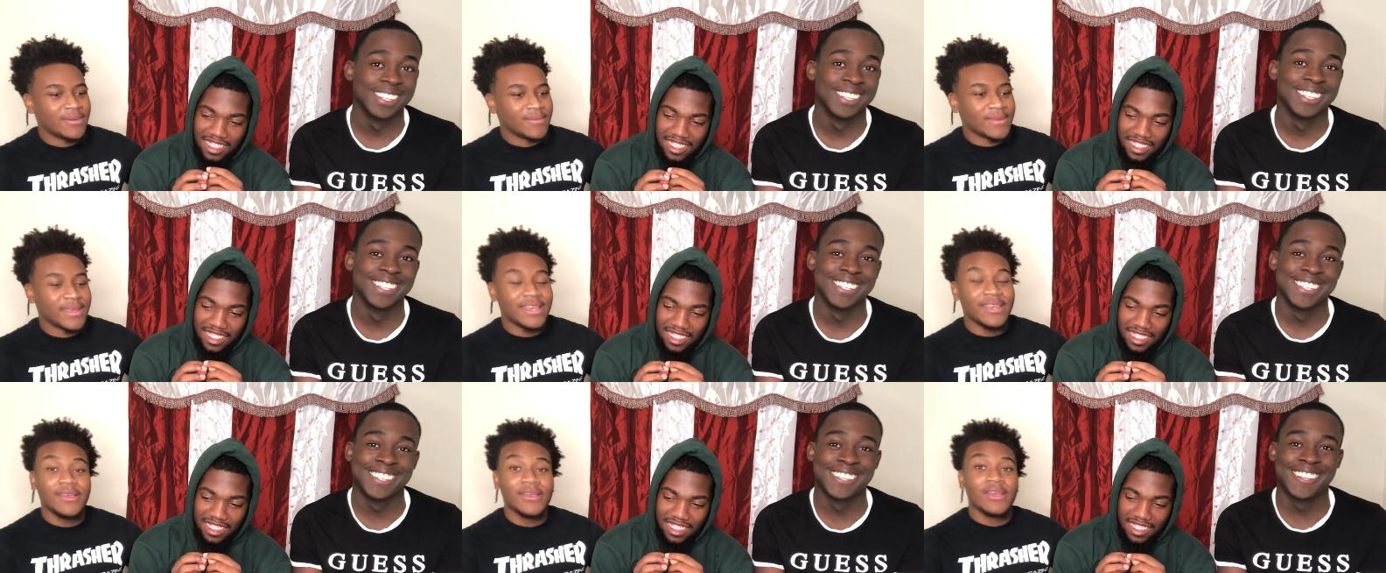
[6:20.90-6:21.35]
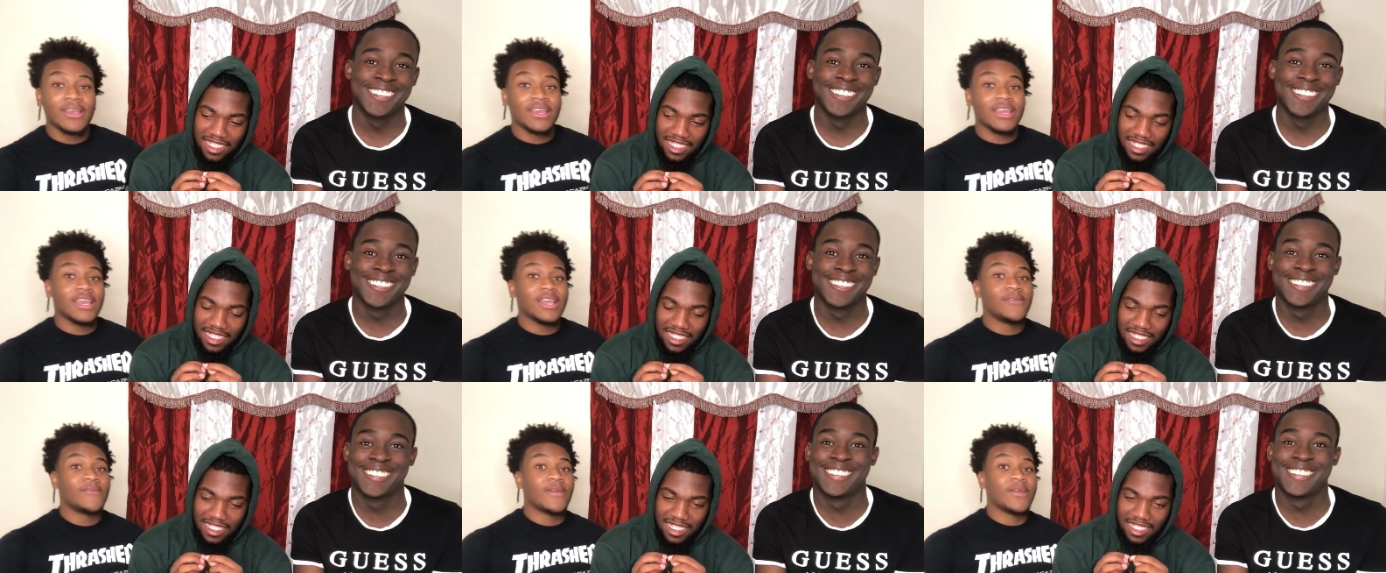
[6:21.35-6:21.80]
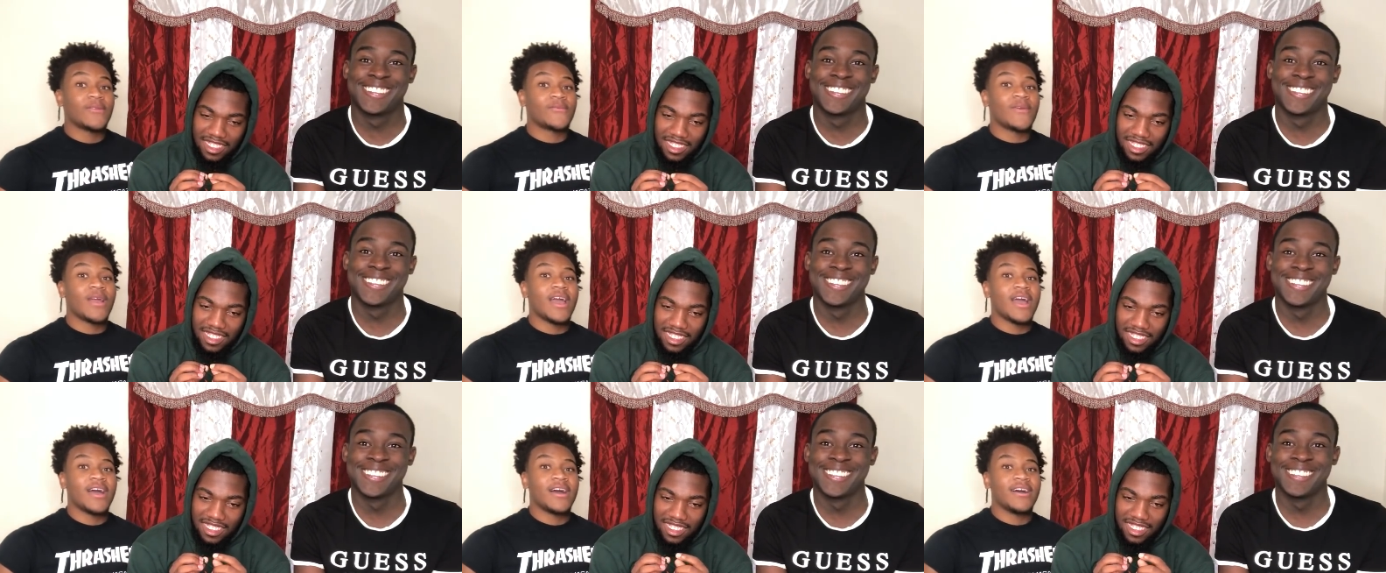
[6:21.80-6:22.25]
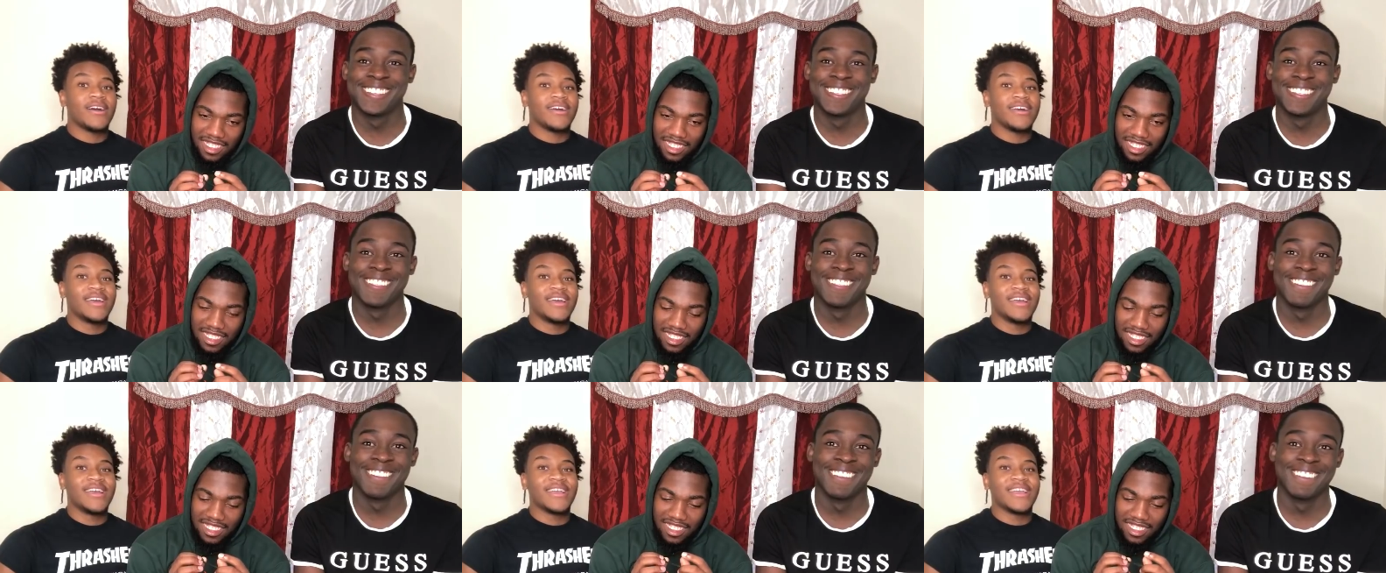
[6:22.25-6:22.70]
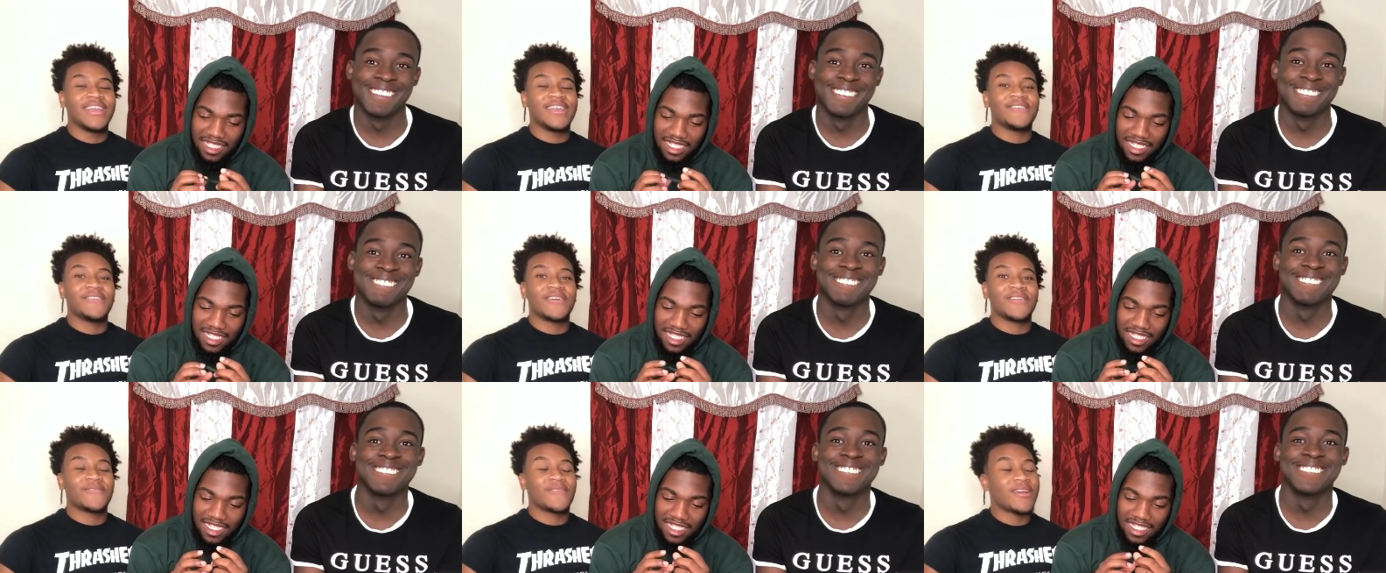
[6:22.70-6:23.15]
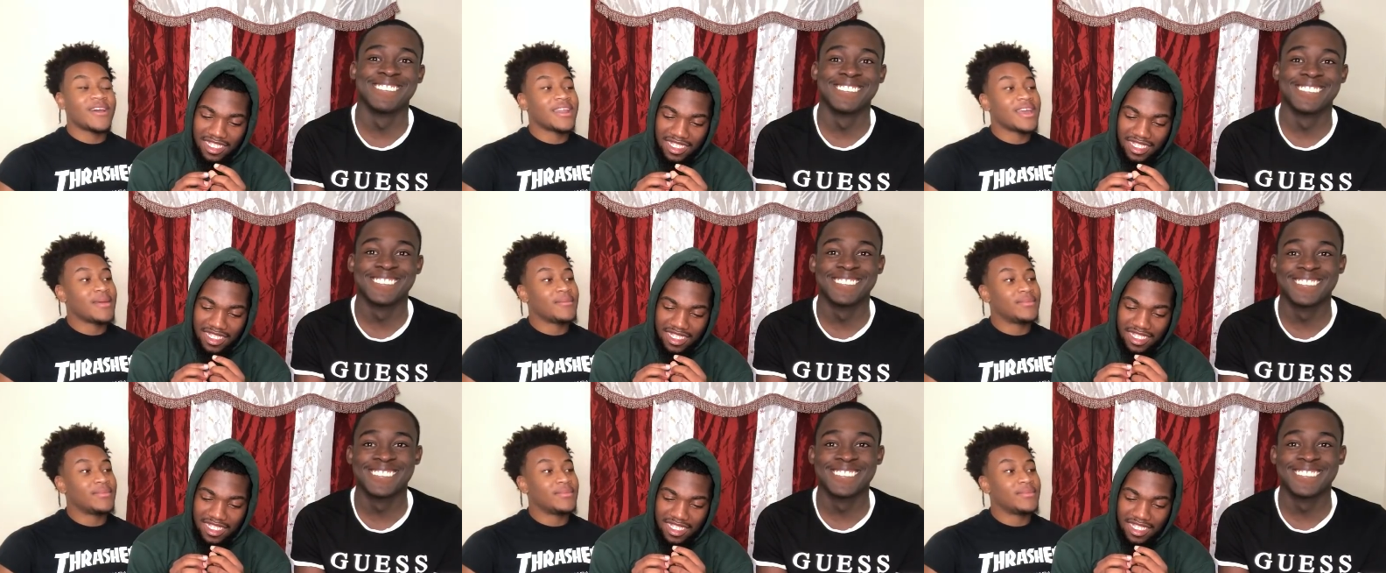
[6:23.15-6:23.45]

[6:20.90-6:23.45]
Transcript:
Speaker 1: um Gee Gee ran around. Gee ran around